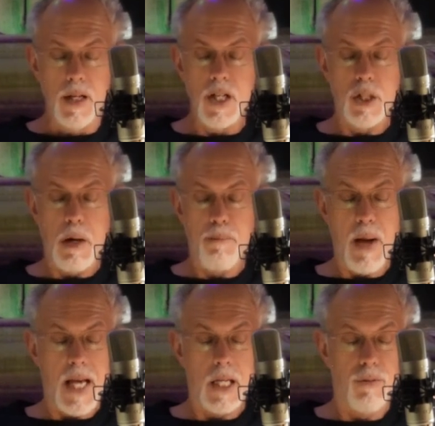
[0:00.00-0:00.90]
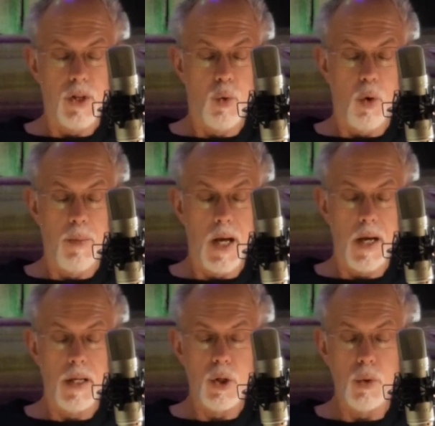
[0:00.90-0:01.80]
'Tis but a banging of the door
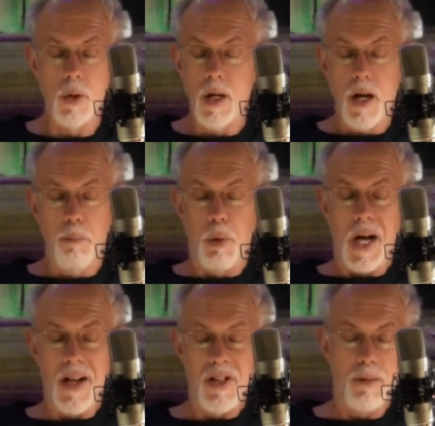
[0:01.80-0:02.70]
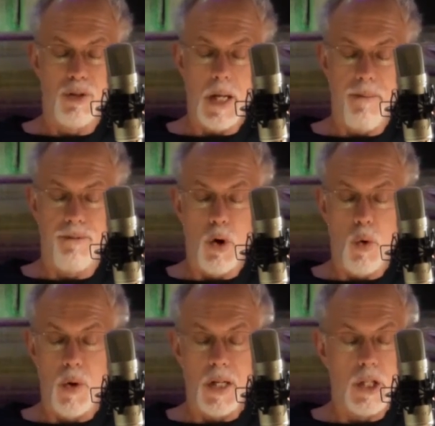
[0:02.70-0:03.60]
behind you, a blithesome step
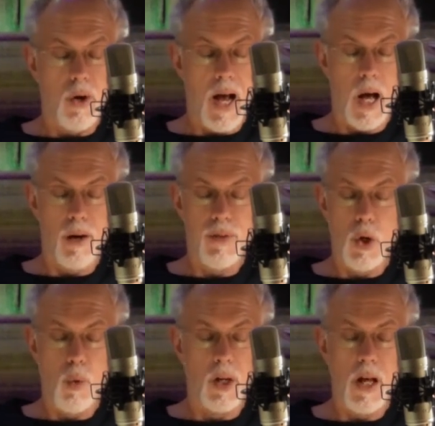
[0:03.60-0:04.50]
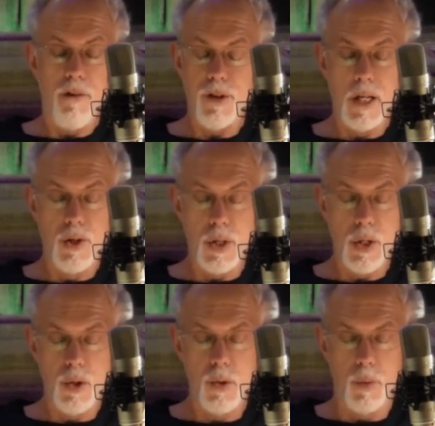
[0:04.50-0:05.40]
forward, and you're out of the old life and into
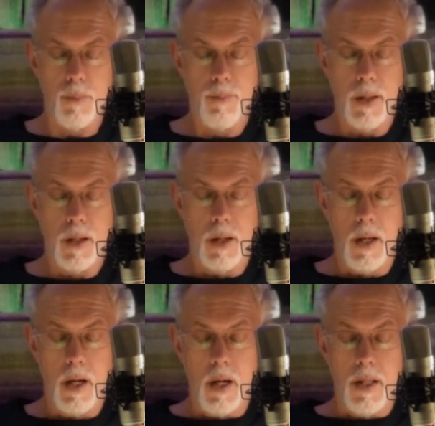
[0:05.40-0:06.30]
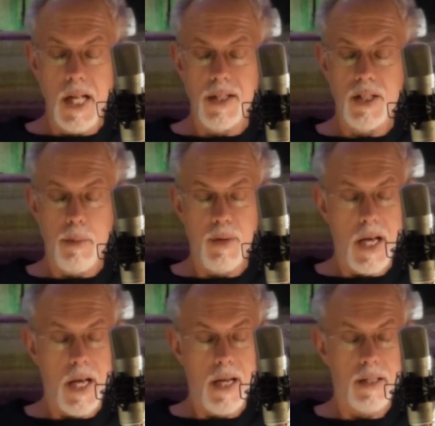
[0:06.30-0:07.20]
the new. Then some
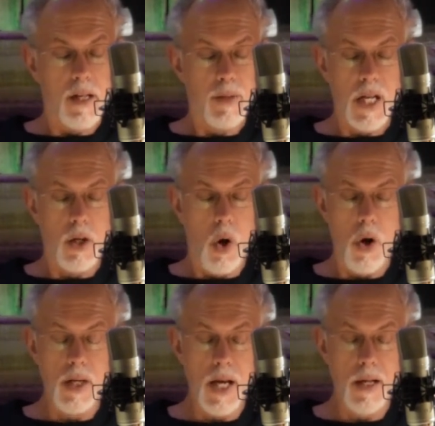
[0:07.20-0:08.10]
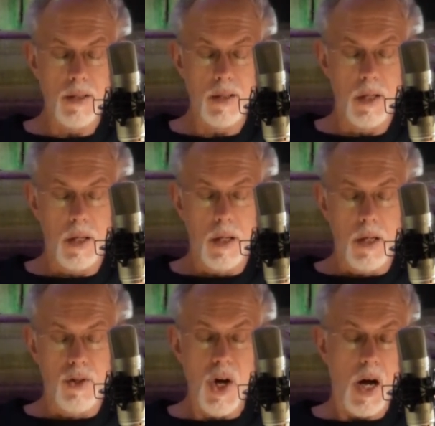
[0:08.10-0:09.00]
day long hence,
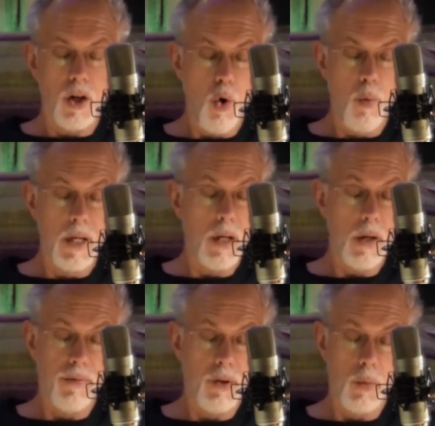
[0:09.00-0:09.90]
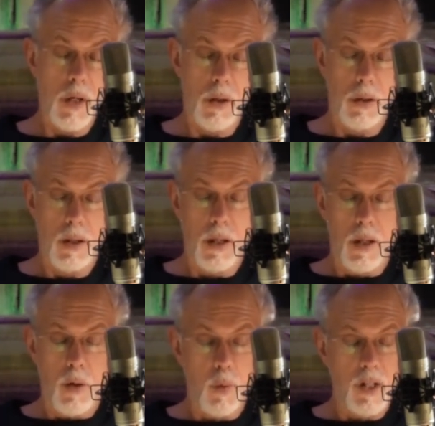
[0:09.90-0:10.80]
jog home here if you will,
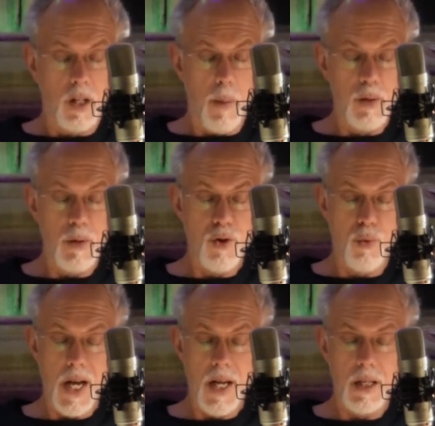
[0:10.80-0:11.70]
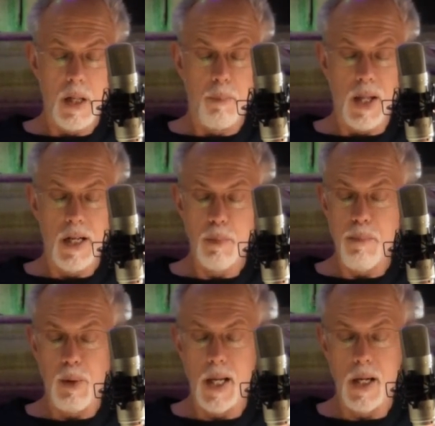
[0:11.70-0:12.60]
when the cup has been drained, the play has
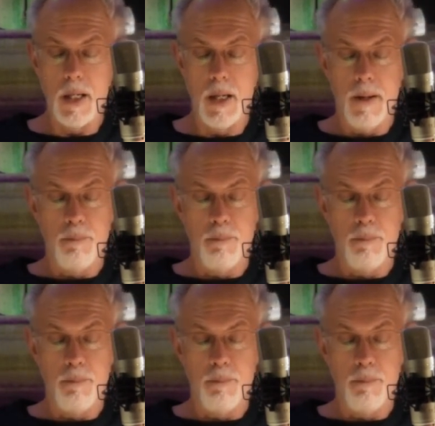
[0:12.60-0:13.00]
been played,